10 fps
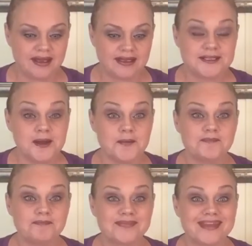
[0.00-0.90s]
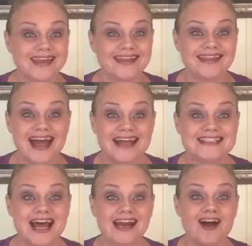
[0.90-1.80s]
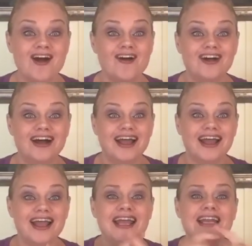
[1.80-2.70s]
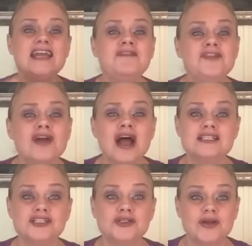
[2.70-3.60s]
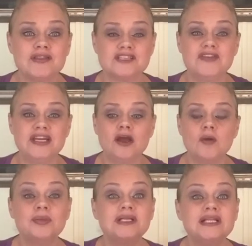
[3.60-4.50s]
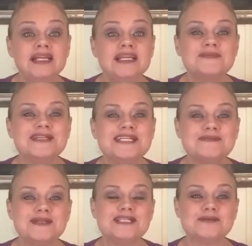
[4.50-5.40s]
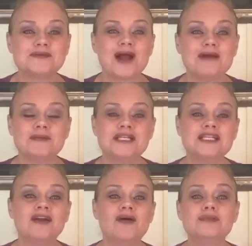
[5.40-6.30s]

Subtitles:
So that's that. Oh, and if you guys enjoyed this video, please, please, please subscribe to my channel.